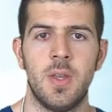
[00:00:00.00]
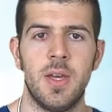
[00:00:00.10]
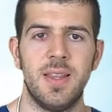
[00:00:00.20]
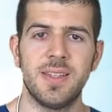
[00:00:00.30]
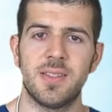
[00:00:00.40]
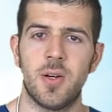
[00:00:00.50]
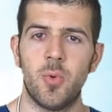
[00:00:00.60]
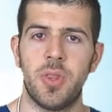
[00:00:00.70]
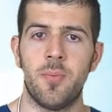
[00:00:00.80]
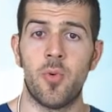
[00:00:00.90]
Let's start
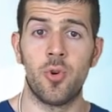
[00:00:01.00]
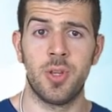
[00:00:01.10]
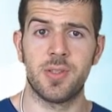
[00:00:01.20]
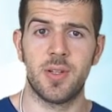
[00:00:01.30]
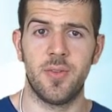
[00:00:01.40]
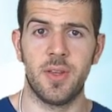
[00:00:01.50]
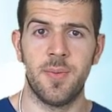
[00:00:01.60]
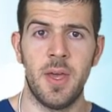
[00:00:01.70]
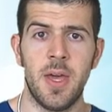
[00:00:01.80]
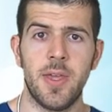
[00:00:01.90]
with the morning serving.
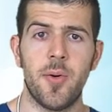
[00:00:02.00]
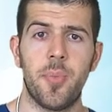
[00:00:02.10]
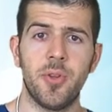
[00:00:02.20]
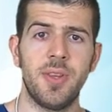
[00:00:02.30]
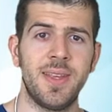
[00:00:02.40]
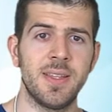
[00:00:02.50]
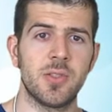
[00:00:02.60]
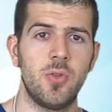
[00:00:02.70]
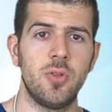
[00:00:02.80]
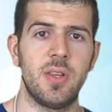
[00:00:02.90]
Your body tends
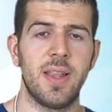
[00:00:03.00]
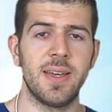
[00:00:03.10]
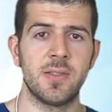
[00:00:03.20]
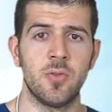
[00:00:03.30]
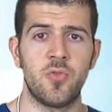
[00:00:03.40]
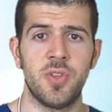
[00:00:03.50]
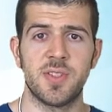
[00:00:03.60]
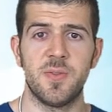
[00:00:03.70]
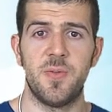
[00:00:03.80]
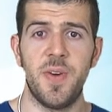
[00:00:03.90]
to utilize
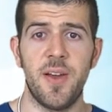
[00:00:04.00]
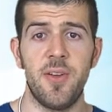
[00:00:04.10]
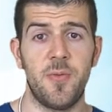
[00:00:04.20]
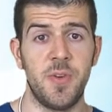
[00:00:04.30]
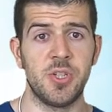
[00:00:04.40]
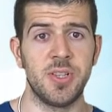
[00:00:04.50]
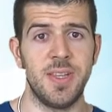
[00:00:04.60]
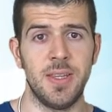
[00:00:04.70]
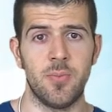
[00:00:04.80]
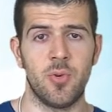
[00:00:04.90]
nutrients very efficiently
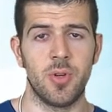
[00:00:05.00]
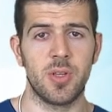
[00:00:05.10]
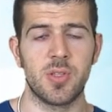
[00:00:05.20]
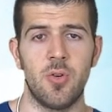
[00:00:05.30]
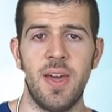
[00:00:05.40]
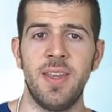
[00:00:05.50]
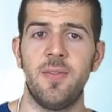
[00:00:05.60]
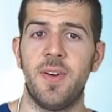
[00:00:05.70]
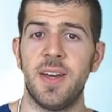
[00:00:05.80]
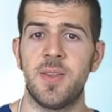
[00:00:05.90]
in the morning, so any
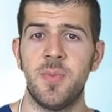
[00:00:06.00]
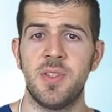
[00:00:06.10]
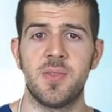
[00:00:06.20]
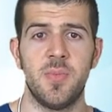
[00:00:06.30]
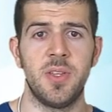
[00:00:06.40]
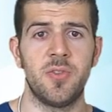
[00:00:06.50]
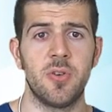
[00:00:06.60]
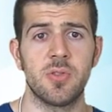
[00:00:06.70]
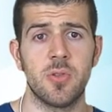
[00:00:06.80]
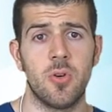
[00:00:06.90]
vitamins,
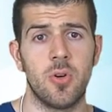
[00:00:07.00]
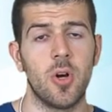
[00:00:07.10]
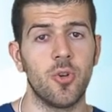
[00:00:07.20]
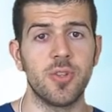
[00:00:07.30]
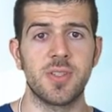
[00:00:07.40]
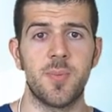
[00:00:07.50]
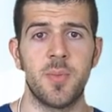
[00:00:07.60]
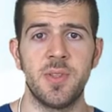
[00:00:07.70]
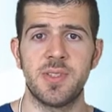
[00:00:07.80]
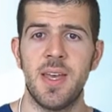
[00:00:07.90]
minerals, or other
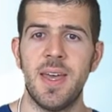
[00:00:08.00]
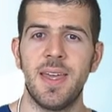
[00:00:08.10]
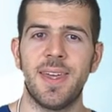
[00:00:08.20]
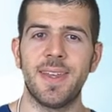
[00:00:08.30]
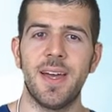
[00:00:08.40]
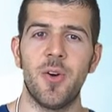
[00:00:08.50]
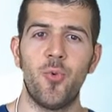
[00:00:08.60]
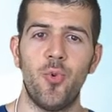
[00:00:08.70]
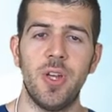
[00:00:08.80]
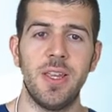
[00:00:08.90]
supplements get a
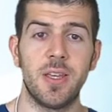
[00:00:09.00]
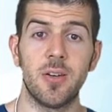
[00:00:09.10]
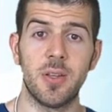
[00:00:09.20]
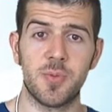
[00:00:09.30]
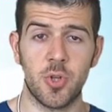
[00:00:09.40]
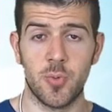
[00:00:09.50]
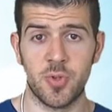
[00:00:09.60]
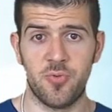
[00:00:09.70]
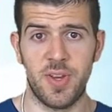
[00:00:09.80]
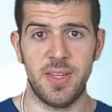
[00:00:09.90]
really good
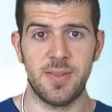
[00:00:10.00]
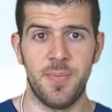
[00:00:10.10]
absorption rate.